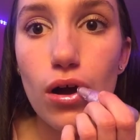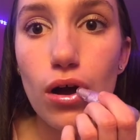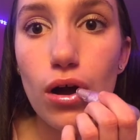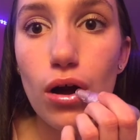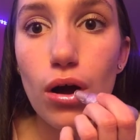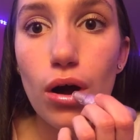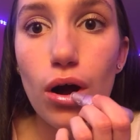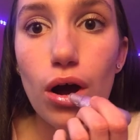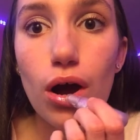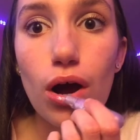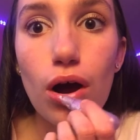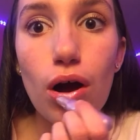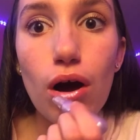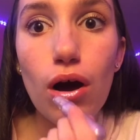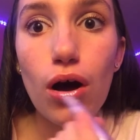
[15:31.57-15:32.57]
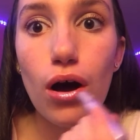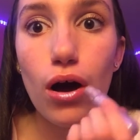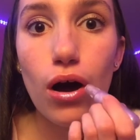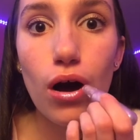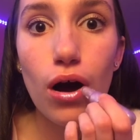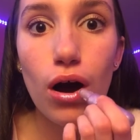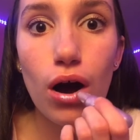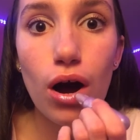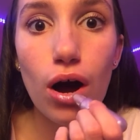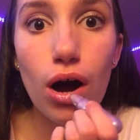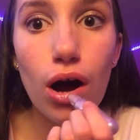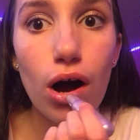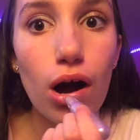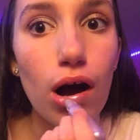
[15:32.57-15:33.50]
[no speech]